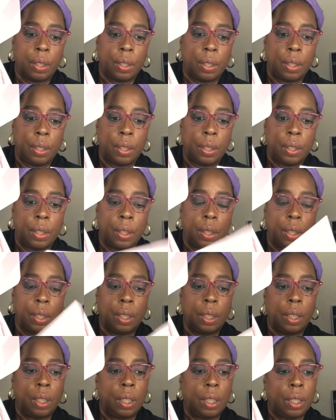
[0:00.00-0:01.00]

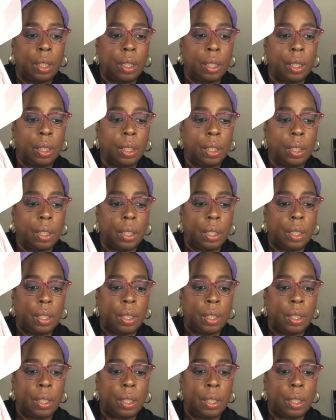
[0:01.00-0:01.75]
(no one is talking)